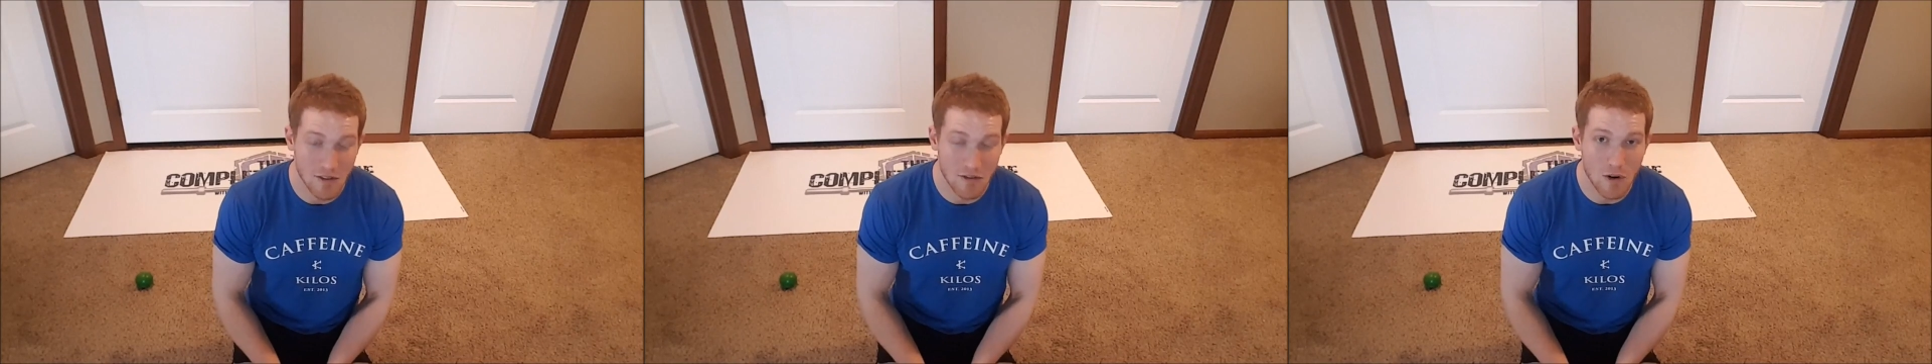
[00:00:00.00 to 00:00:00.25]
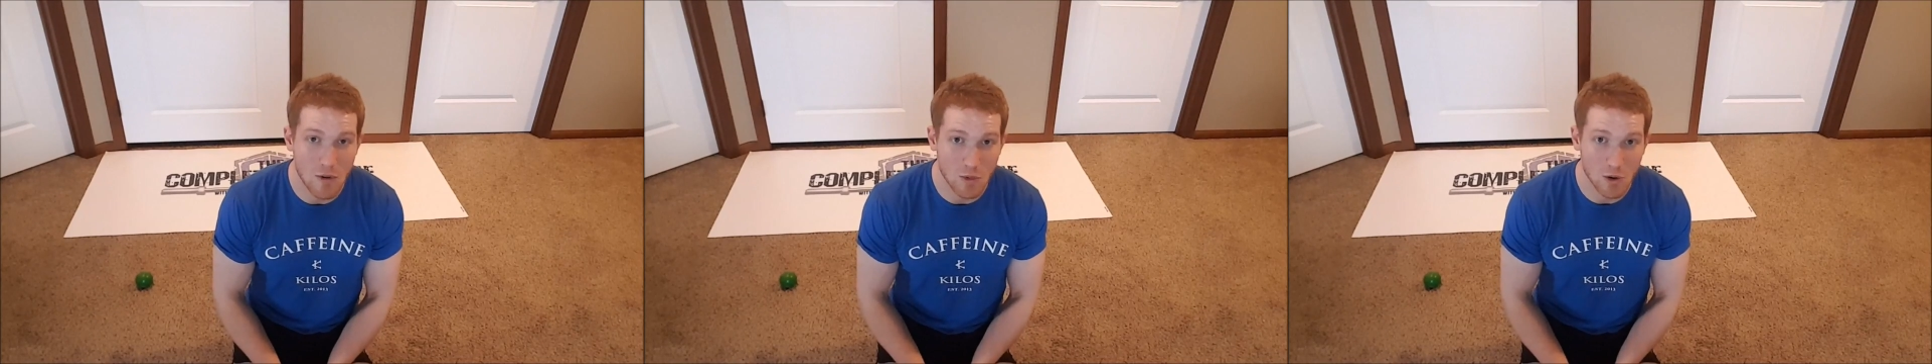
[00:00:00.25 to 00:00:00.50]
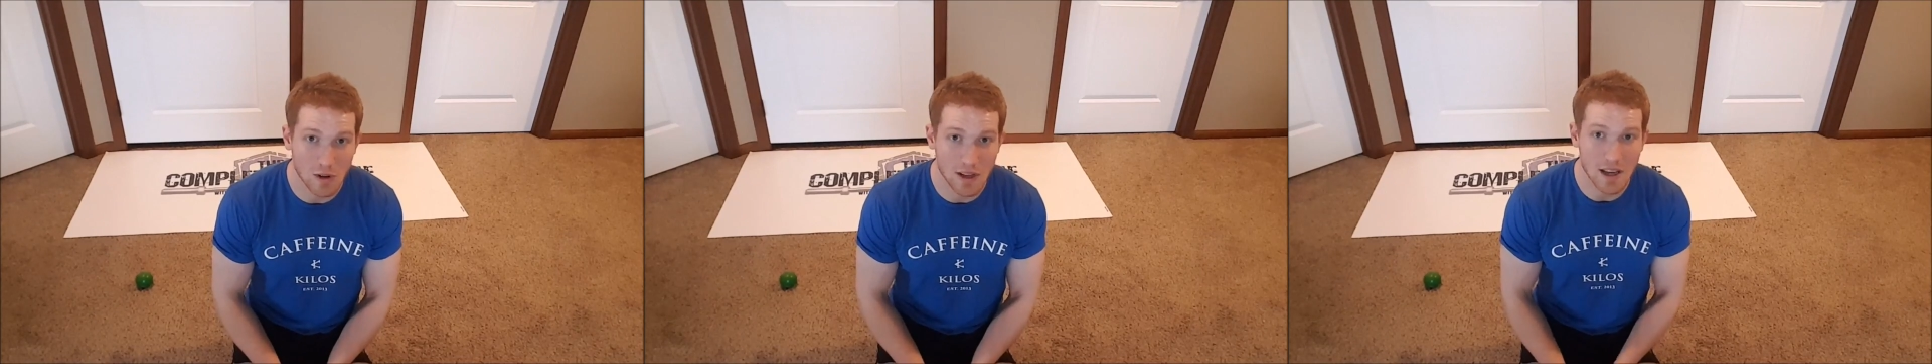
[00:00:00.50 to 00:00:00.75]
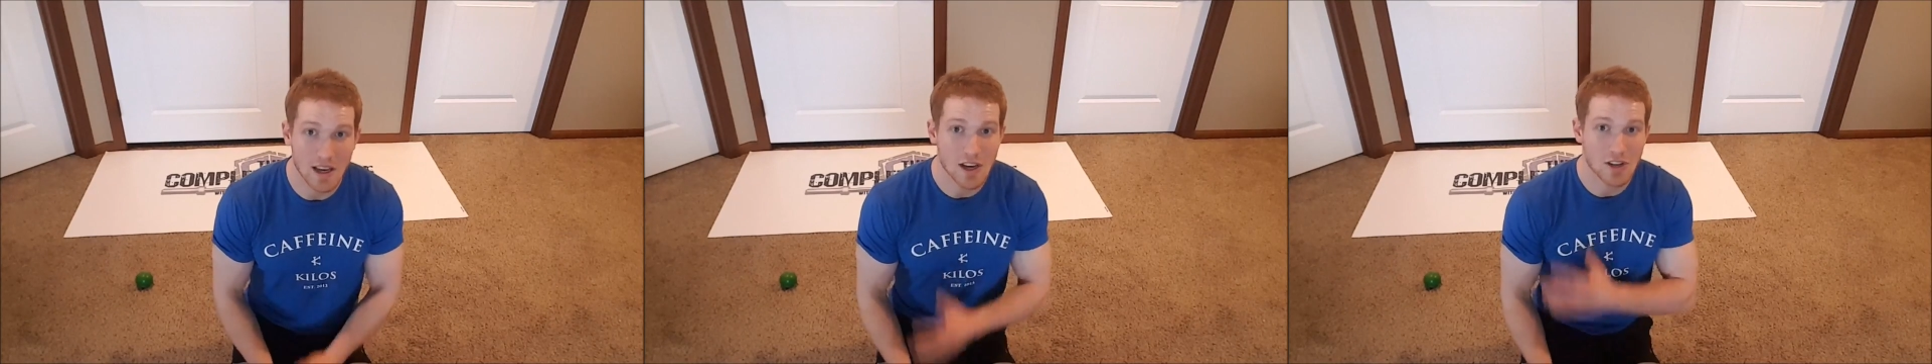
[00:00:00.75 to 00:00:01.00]
foam
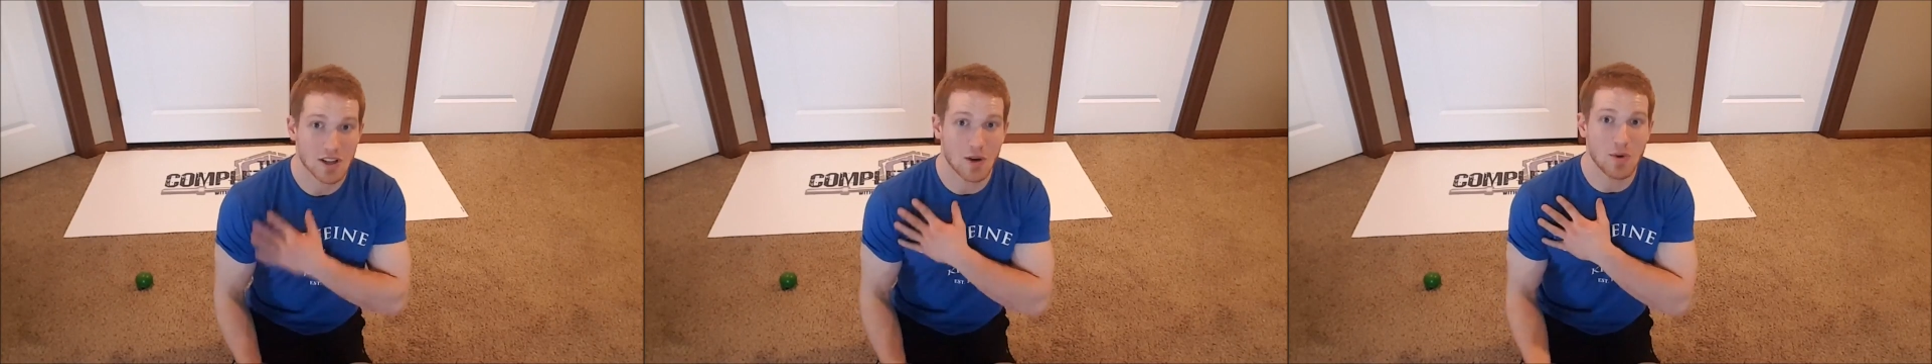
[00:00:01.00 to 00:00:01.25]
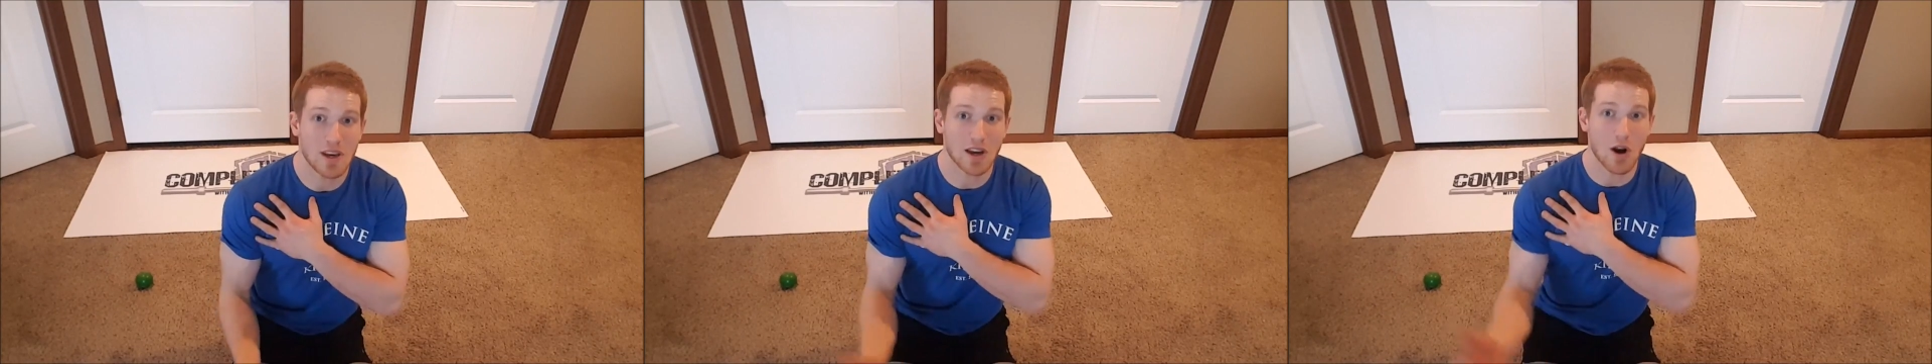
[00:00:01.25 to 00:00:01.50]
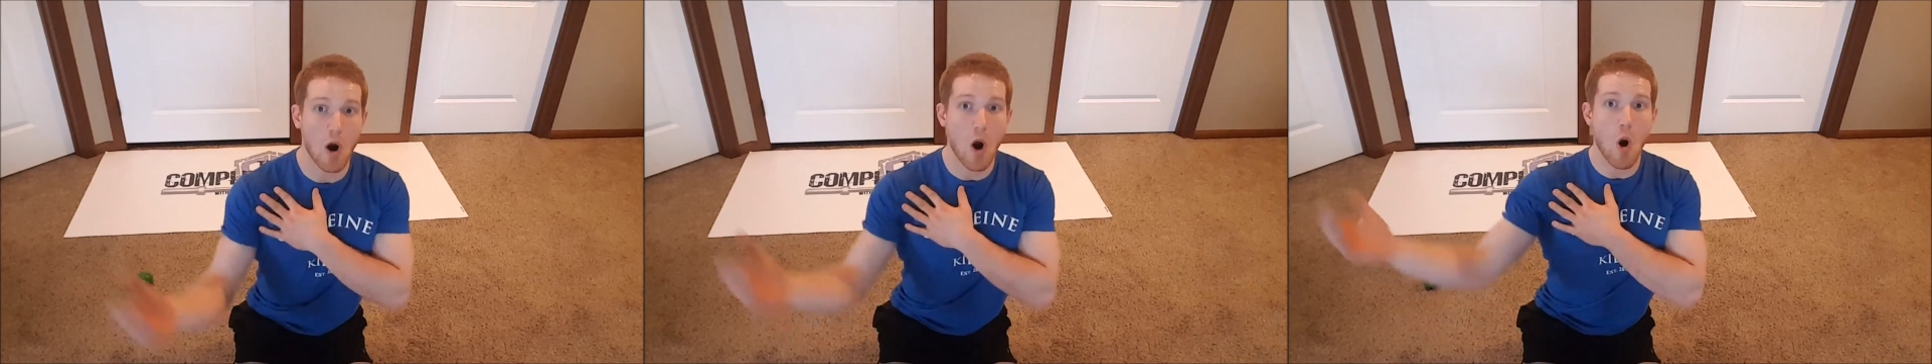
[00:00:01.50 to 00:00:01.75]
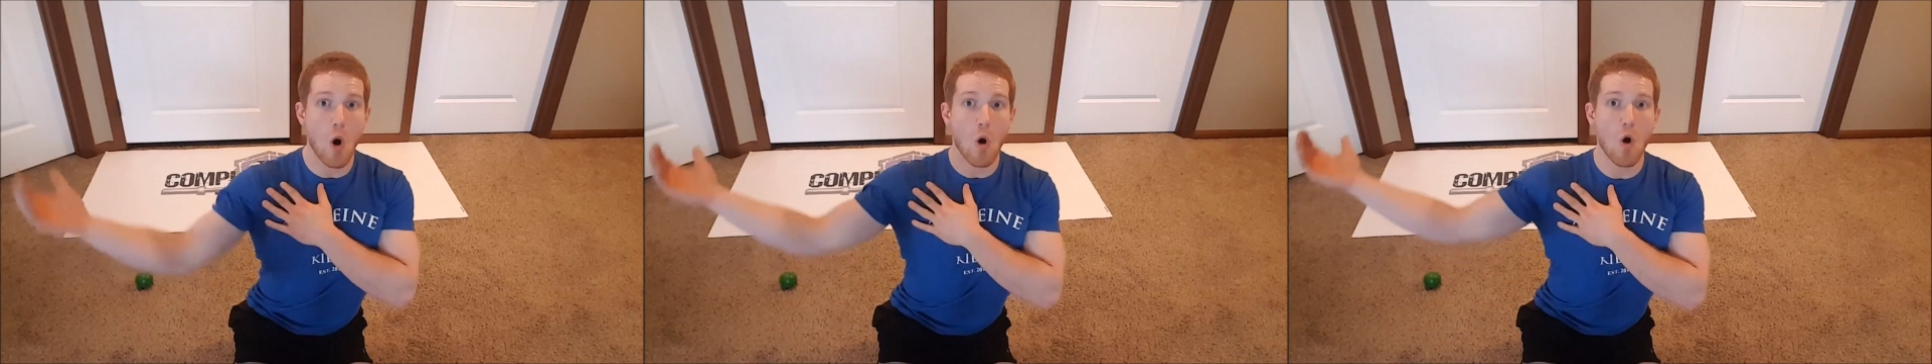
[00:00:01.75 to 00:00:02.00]
rolling so that we can
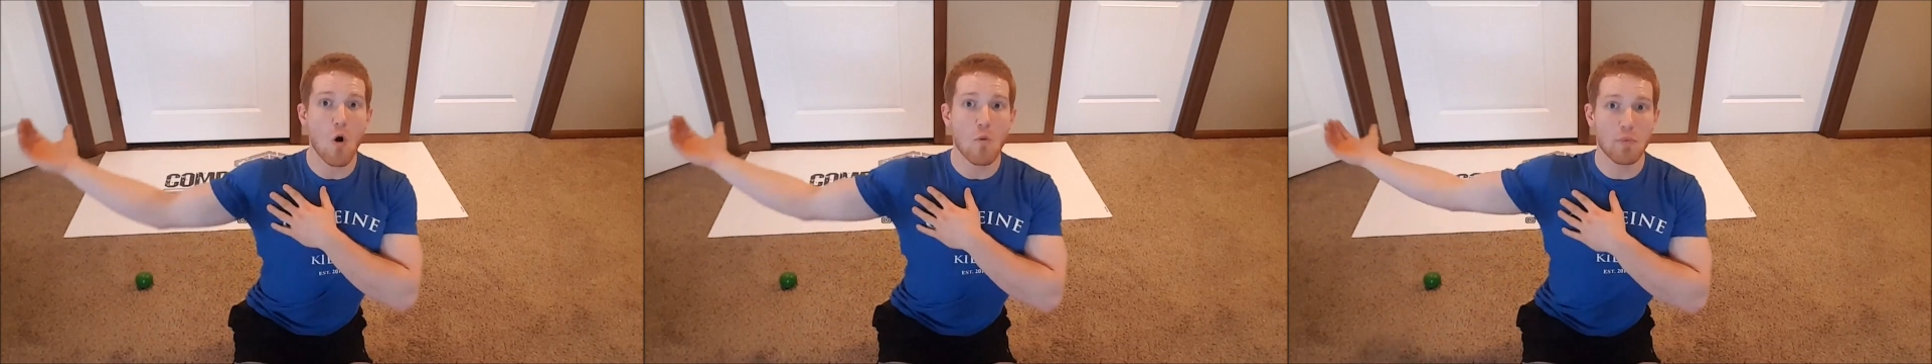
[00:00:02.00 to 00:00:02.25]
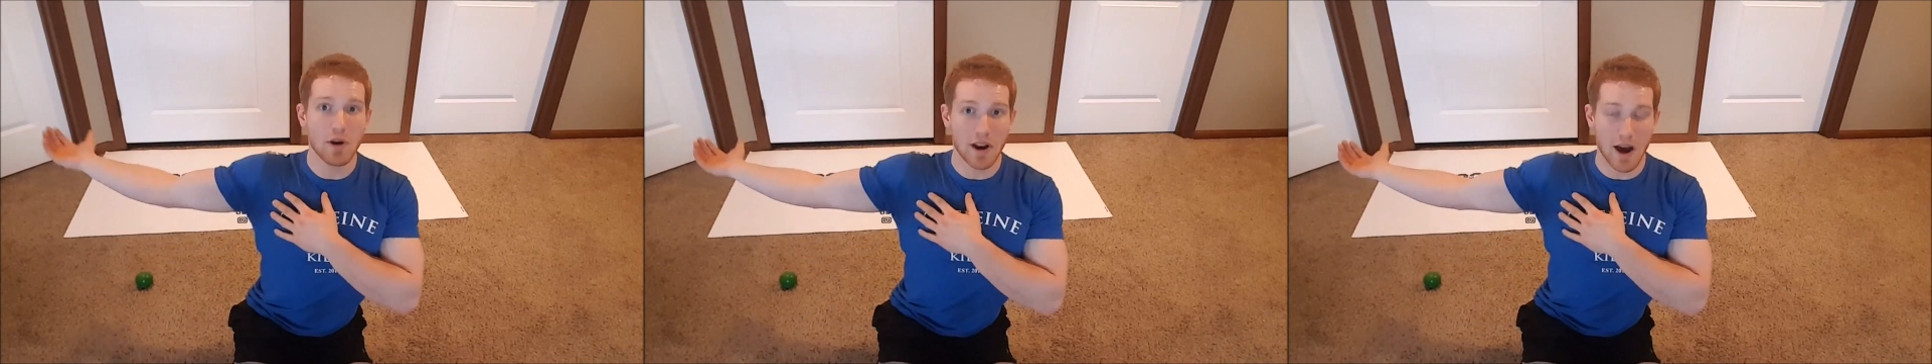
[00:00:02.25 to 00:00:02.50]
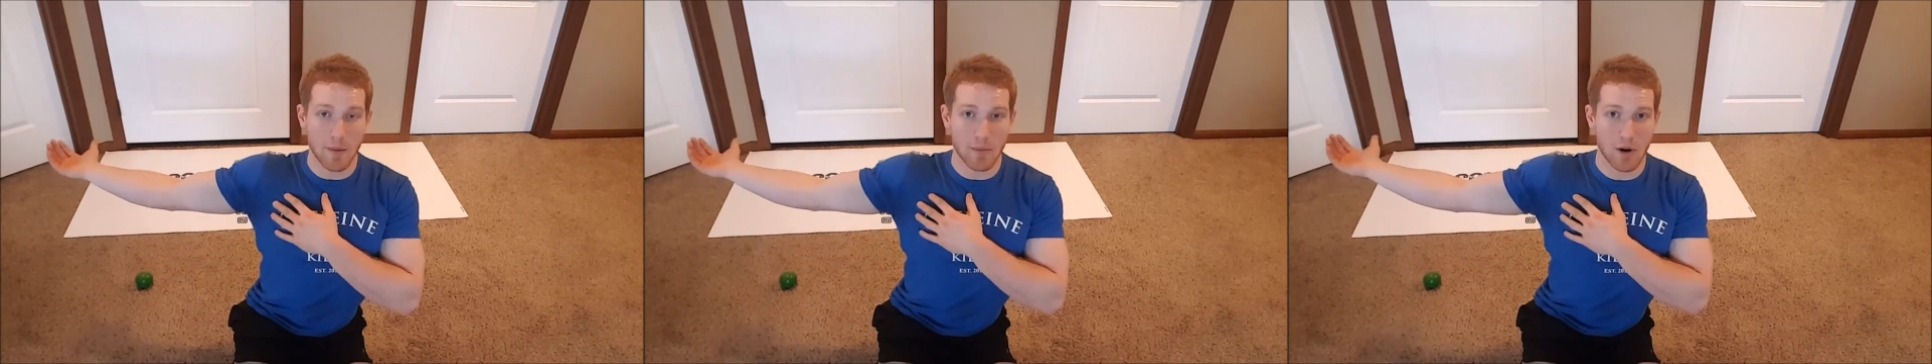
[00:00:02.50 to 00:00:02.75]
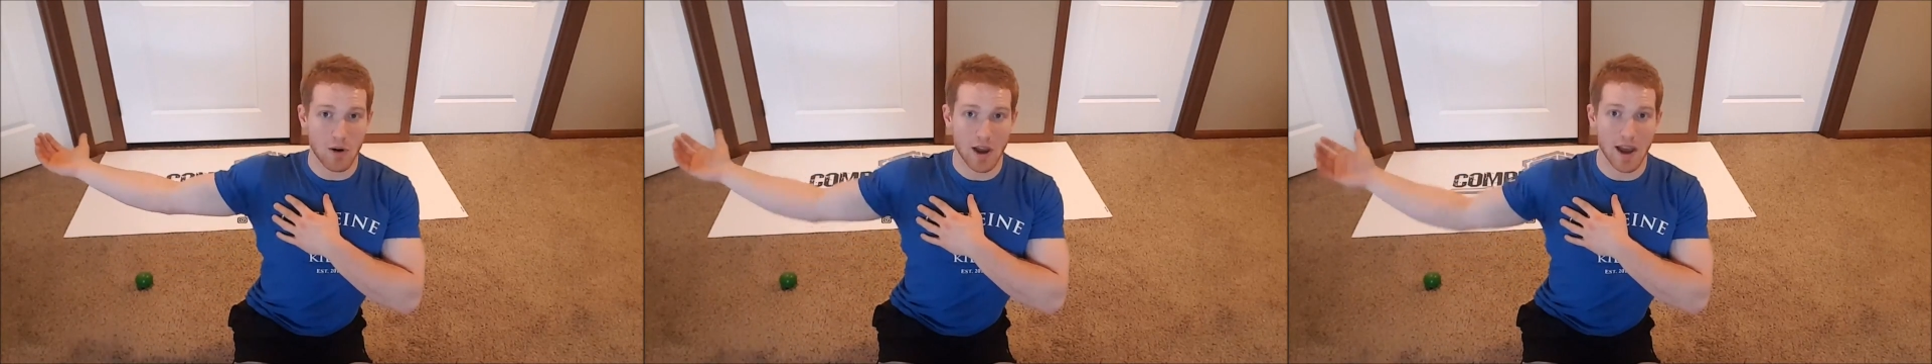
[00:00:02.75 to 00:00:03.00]
open
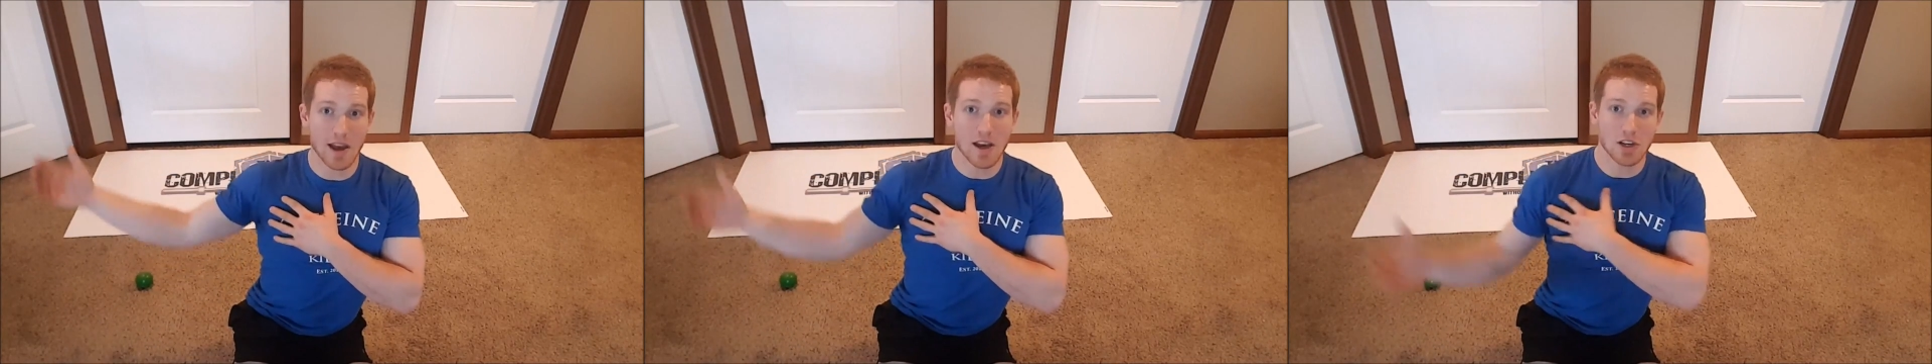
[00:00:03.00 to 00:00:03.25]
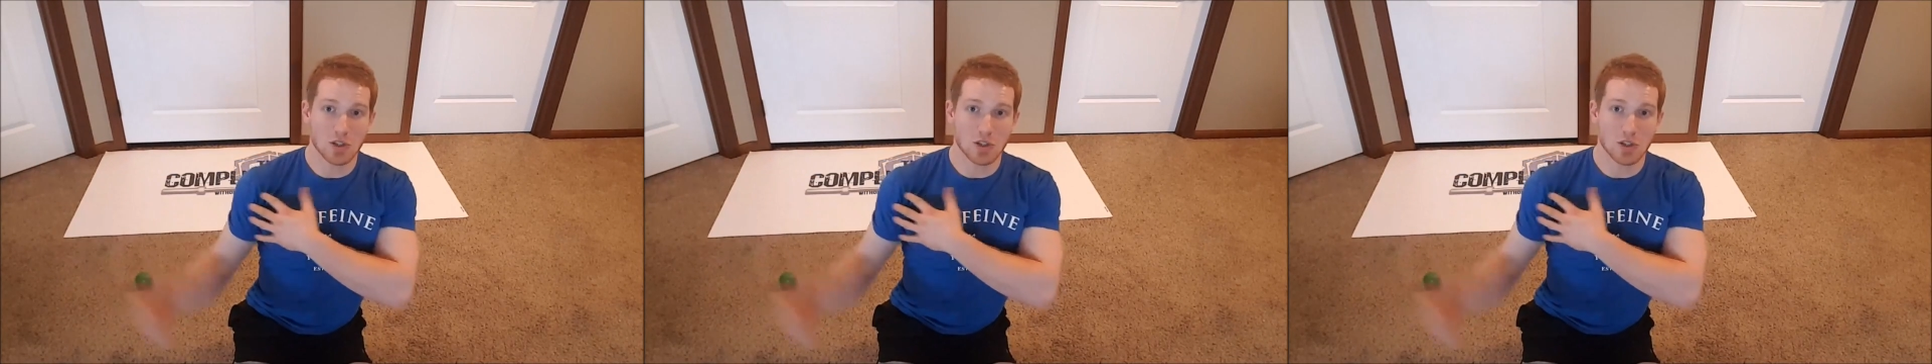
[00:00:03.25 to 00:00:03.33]
up, okay?